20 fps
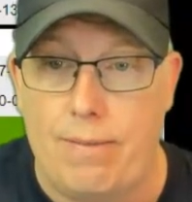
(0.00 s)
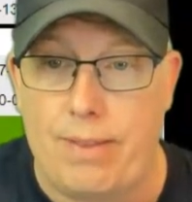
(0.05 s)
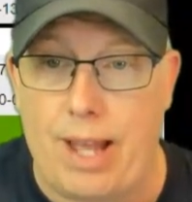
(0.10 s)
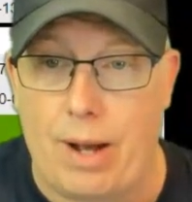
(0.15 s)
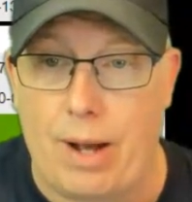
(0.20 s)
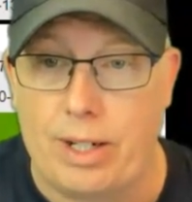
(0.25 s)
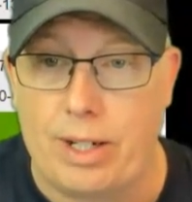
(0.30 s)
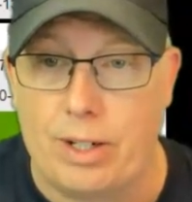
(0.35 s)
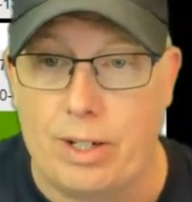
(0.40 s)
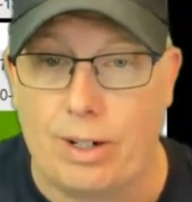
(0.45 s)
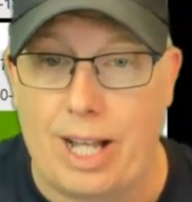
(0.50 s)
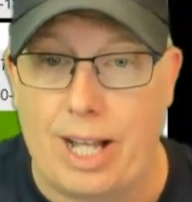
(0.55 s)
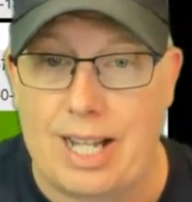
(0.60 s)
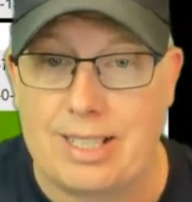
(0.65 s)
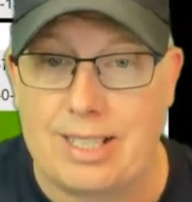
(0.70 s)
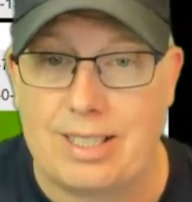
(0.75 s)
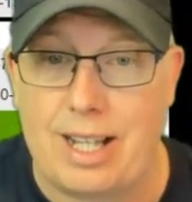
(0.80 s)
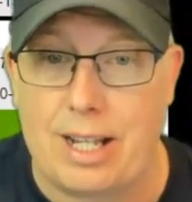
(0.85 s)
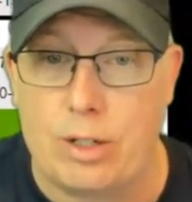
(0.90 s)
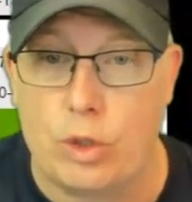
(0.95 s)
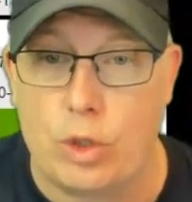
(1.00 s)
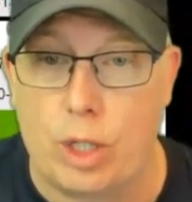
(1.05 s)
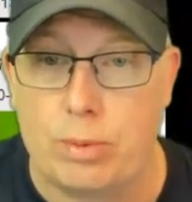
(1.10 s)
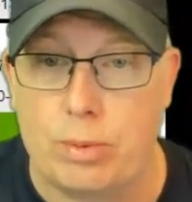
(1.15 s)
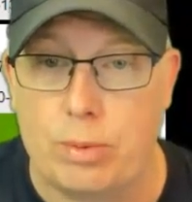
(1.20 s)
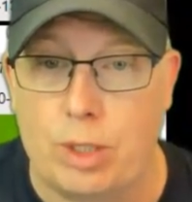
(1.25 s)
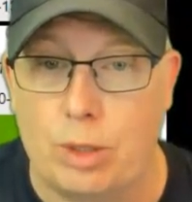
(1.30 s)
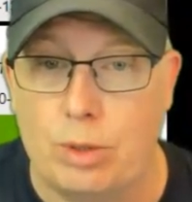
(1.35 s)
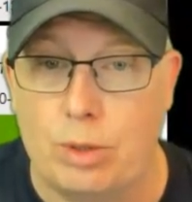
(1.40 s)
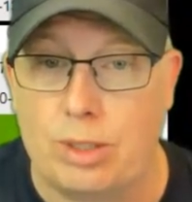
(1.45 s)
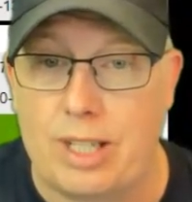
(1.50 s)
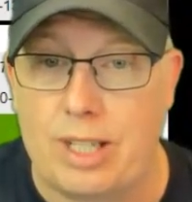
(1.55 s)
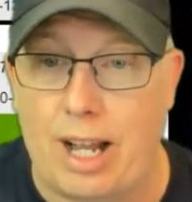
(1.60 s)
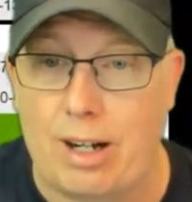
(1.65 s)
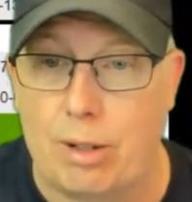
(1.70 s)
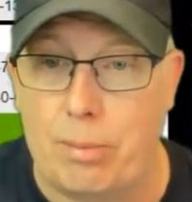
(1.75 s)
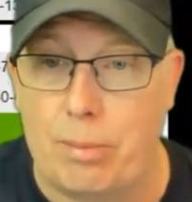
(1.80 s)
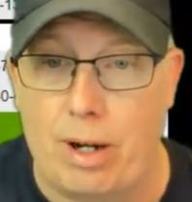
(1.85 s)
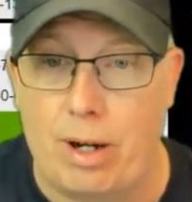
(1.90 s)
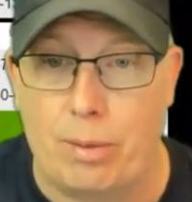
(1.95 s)
Now, in their last ten trips to
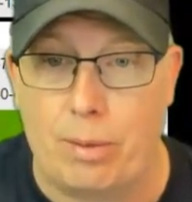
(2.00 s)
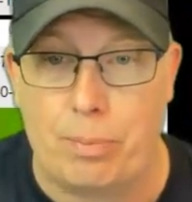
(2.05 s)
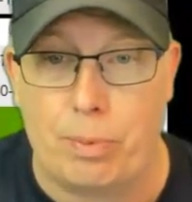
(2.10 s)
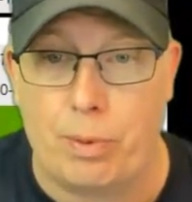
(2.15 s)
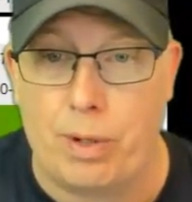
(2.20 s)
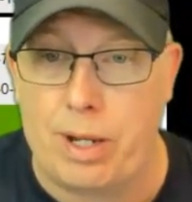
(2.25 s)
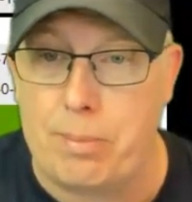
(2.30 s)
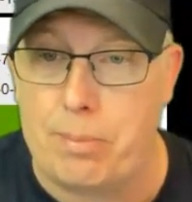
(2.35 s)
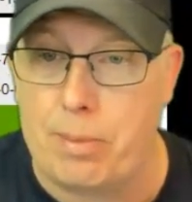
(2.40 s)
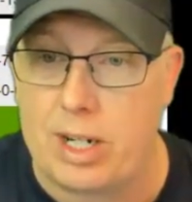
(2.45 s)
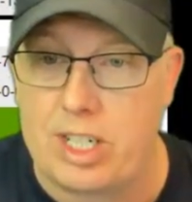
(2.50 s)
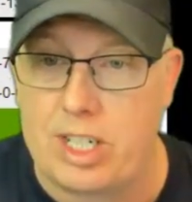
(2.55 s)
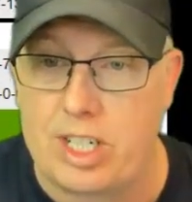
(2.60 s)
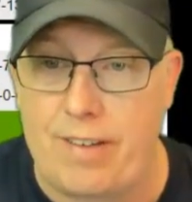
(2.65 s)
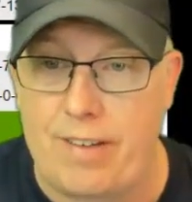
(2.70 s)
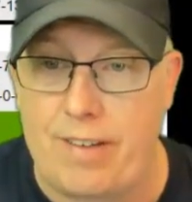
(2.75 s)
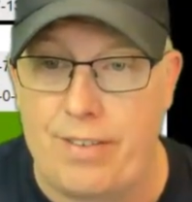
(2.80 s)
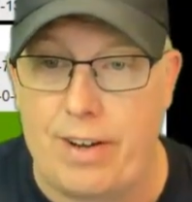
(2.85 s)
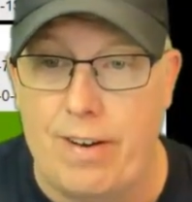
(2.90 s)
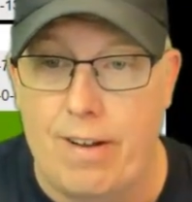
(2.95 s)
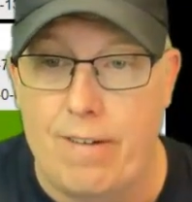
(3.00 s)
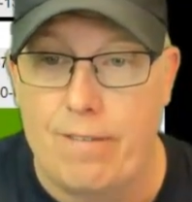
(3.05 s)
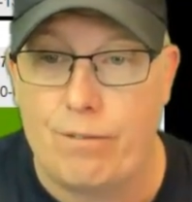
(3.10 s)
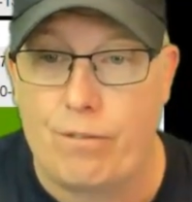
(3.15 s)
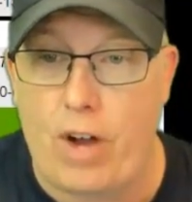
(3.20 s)
Sacramento, pretty much even,